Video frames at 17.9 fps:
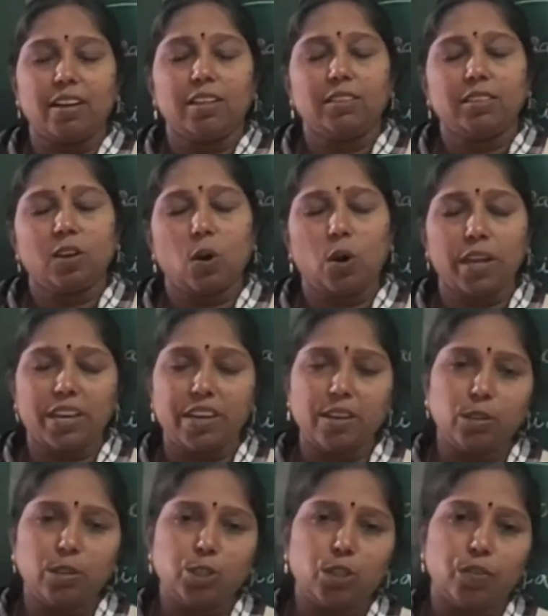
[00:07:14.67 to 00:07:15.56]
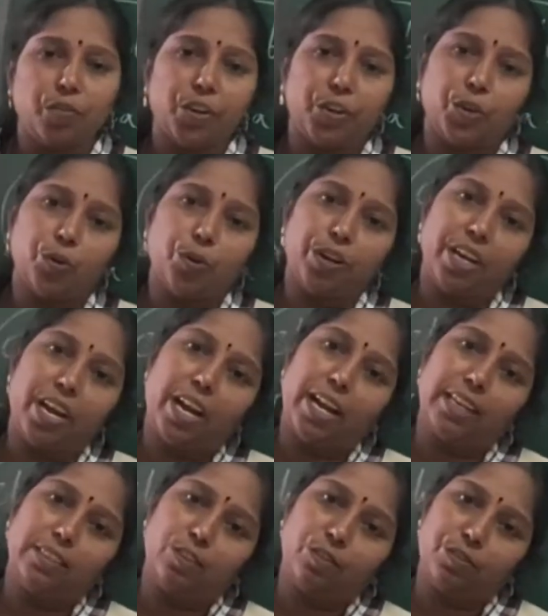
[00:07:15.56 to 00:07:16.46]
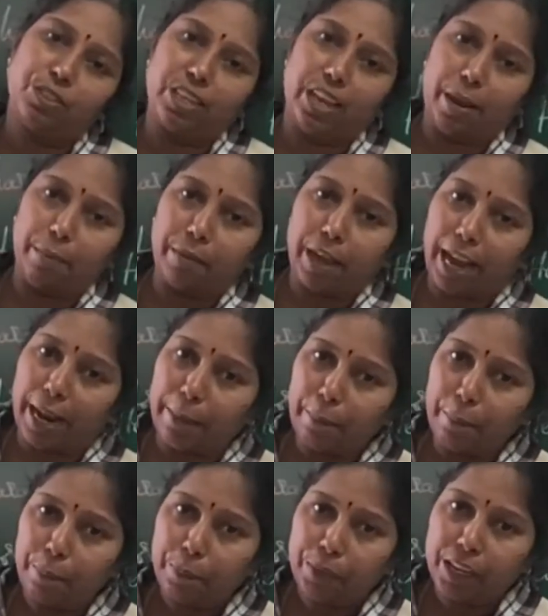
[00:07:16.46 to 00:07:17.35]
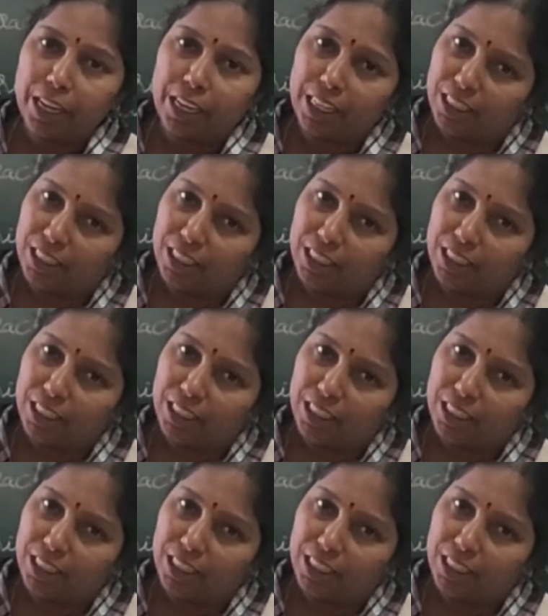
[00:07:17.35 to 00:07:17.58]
So here also Victoria has of same kind.